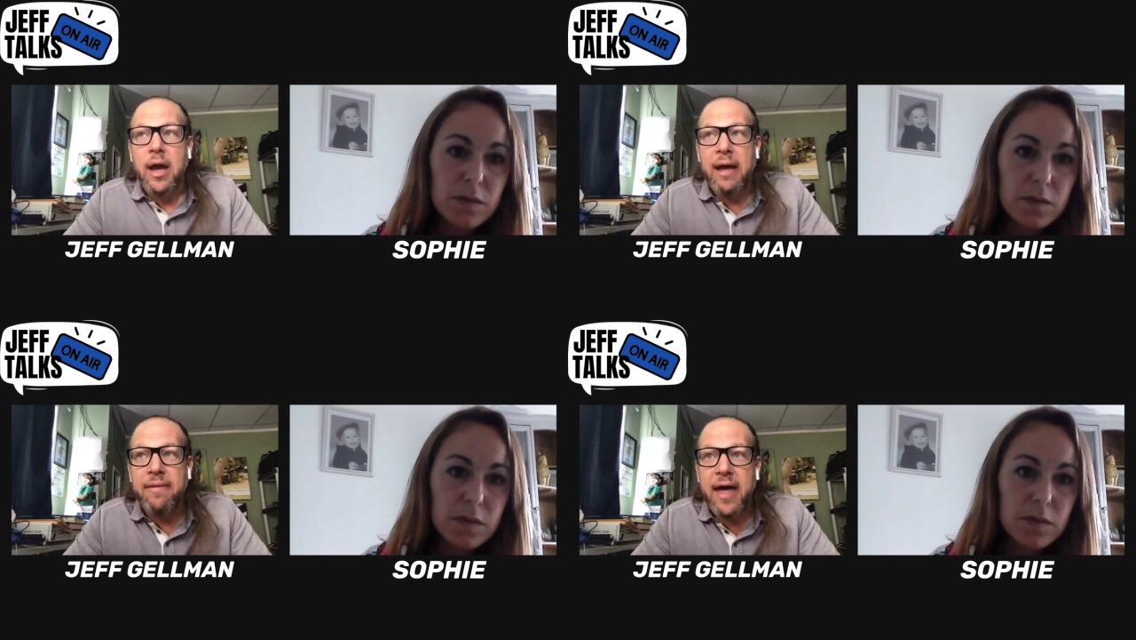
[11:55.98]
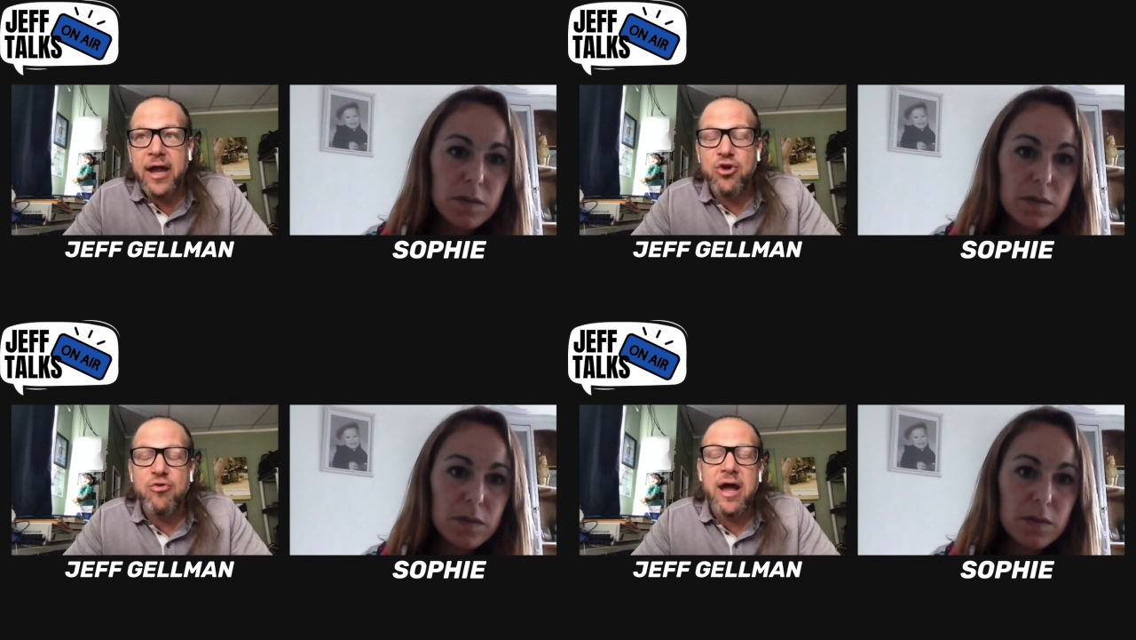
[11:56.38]
Speaker 1: and
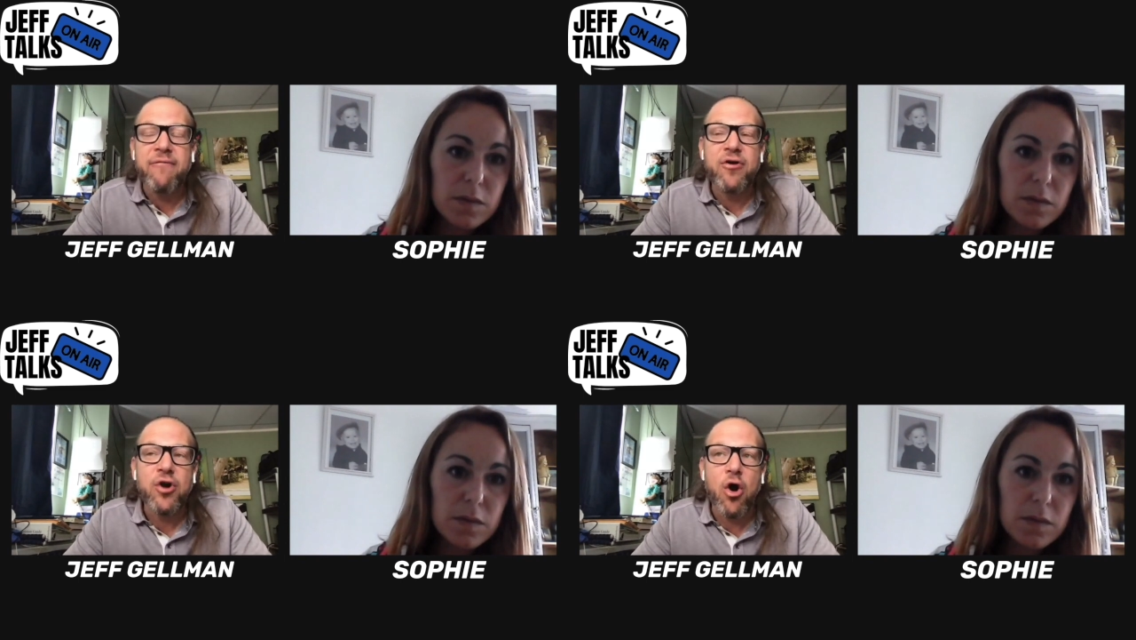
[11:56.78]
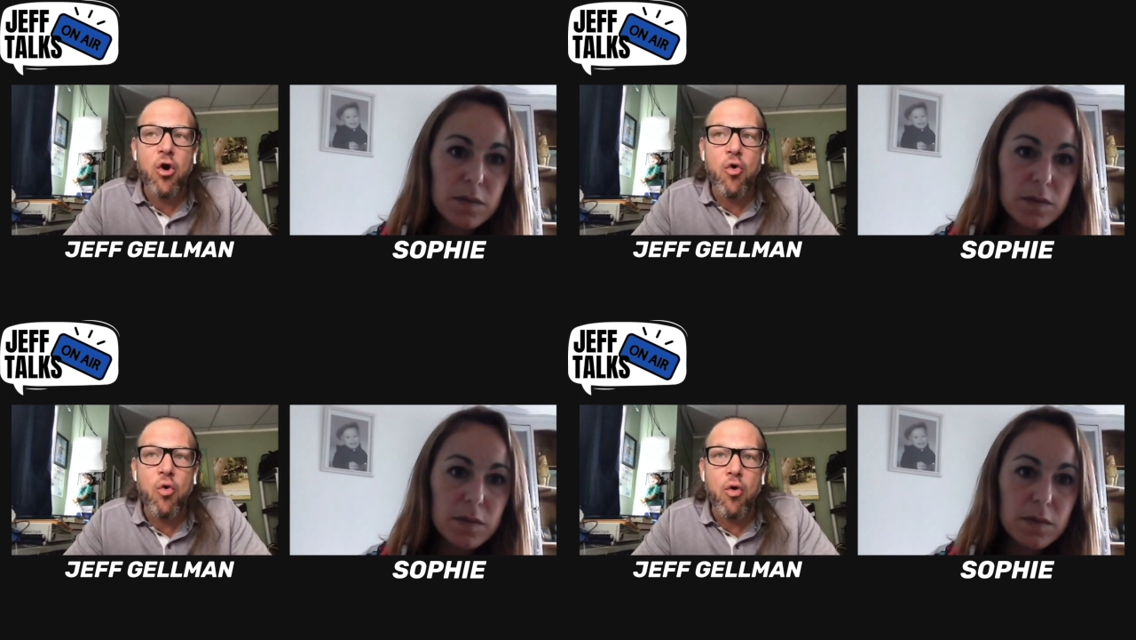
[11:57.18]
then you never
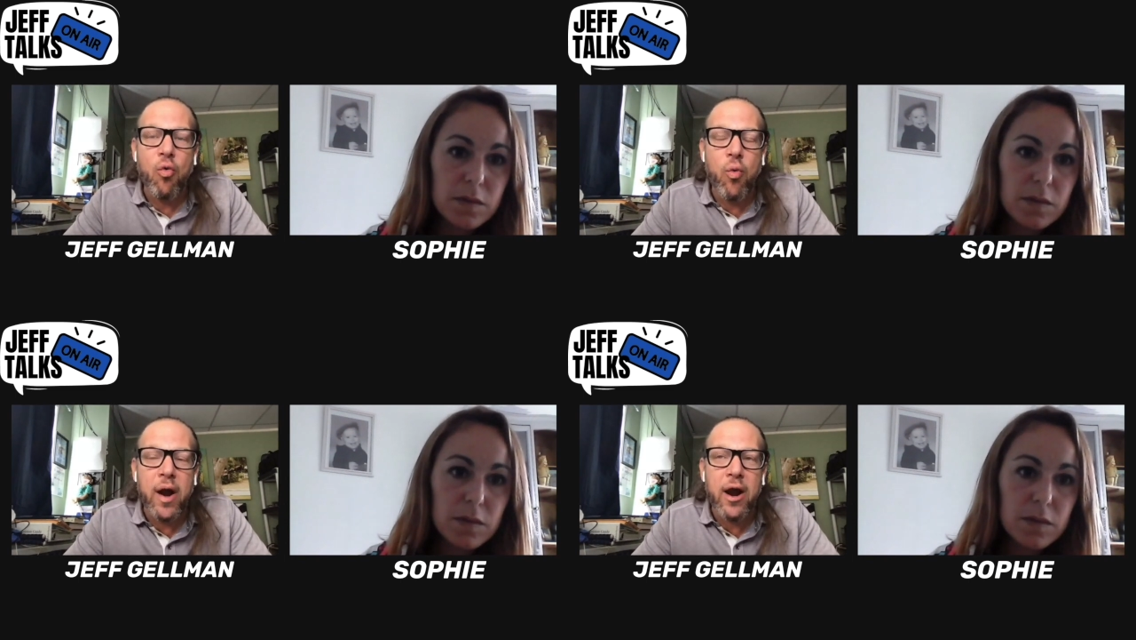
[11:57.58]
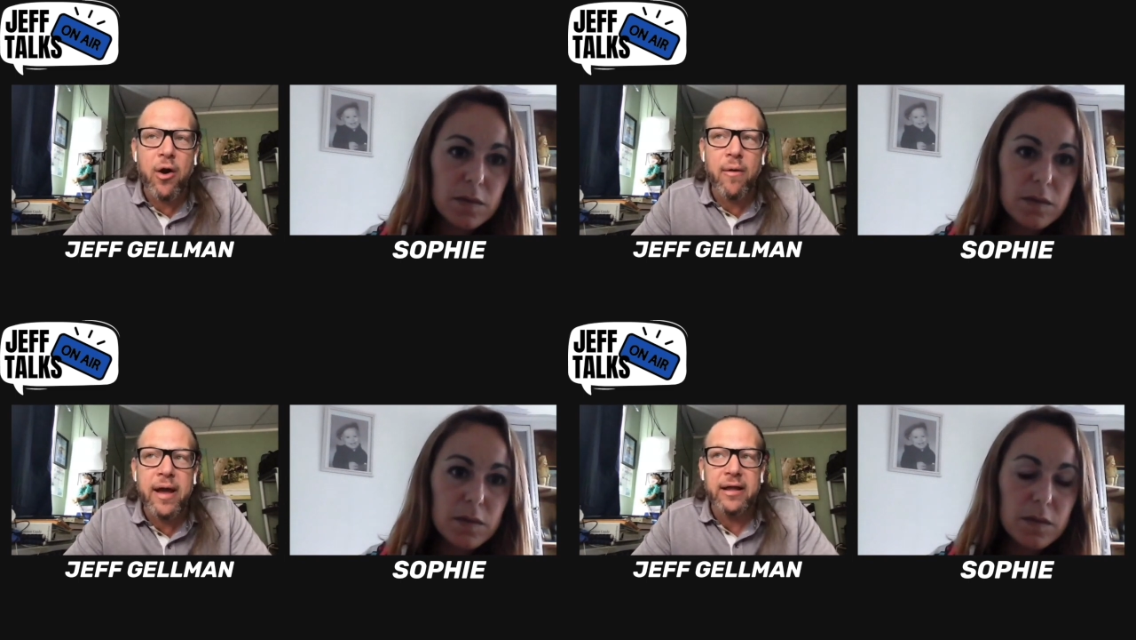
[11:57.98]
know
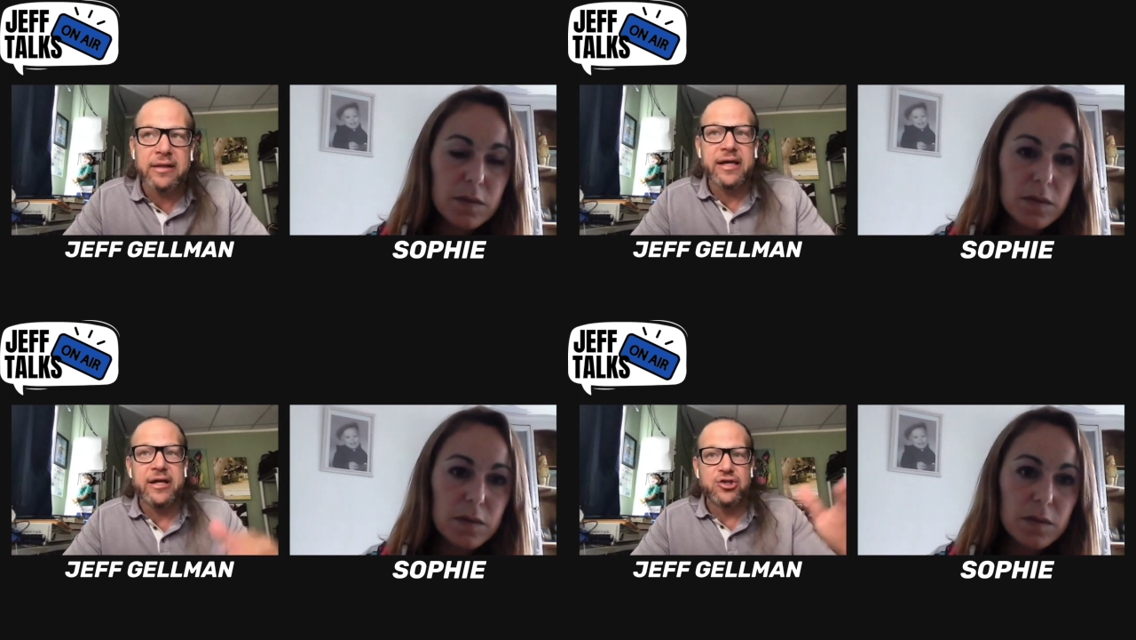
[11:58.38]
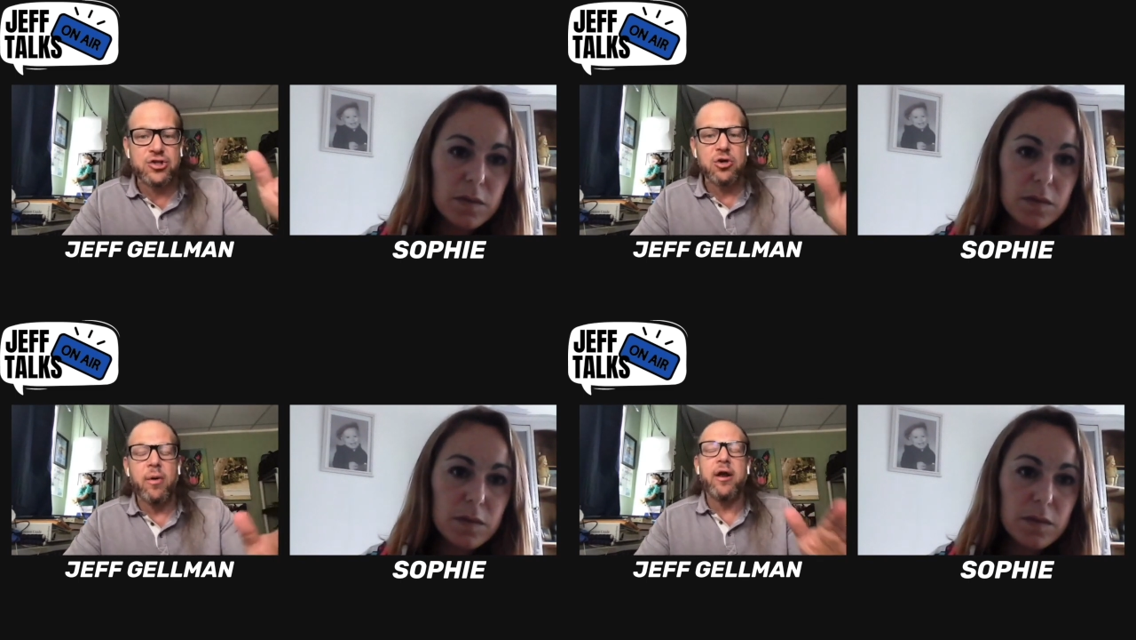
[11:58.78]
where it leads
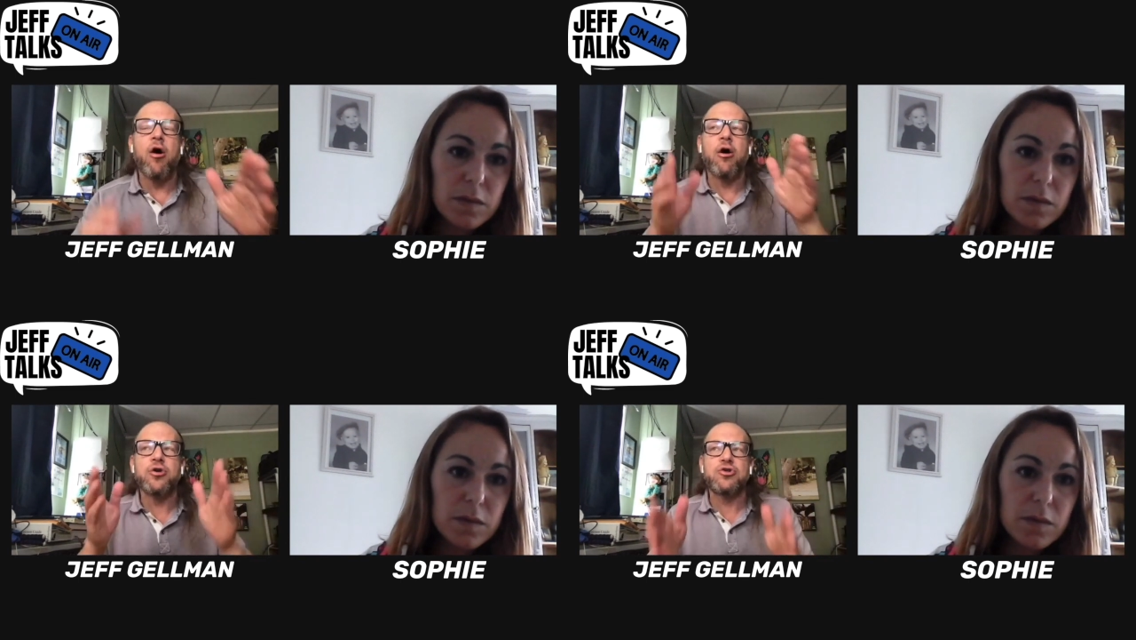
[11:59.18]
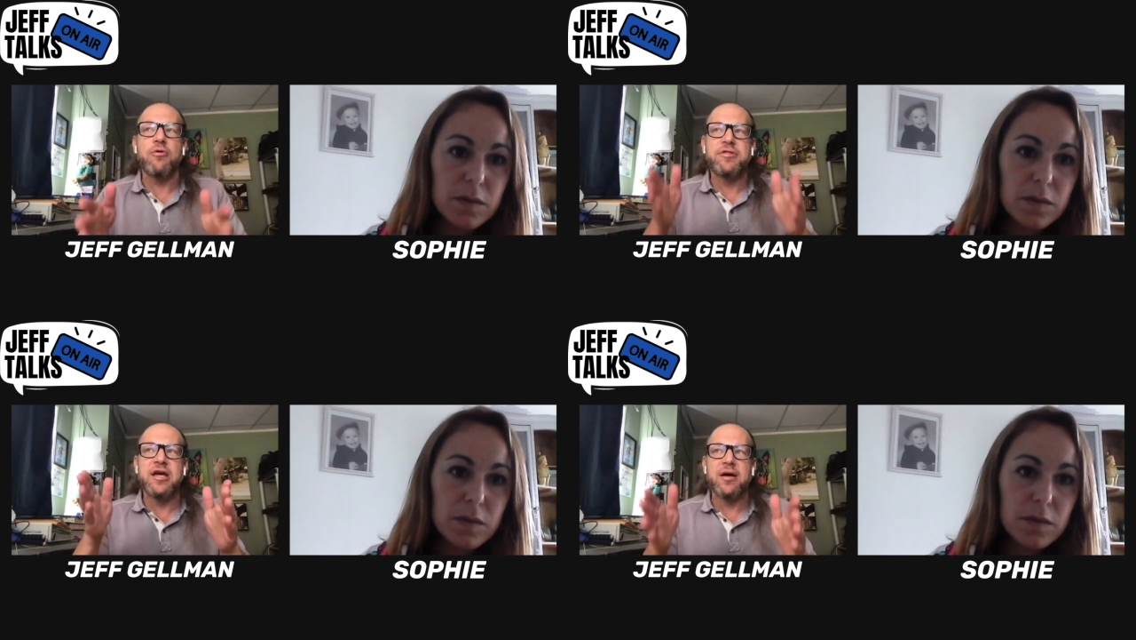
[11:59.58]
to. And also
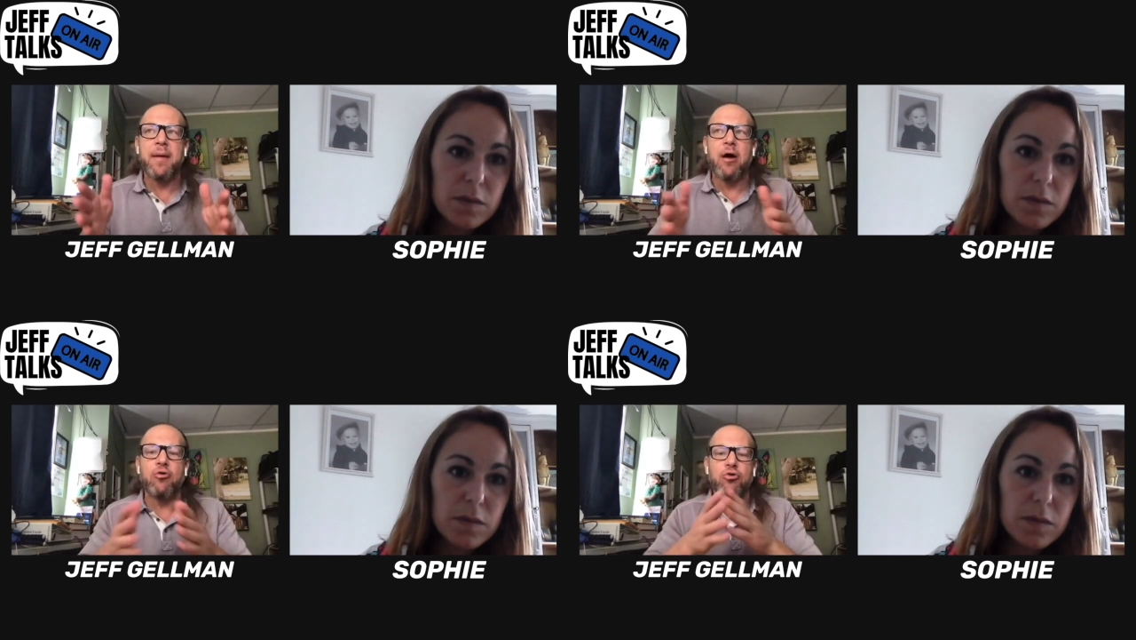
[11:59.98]
think about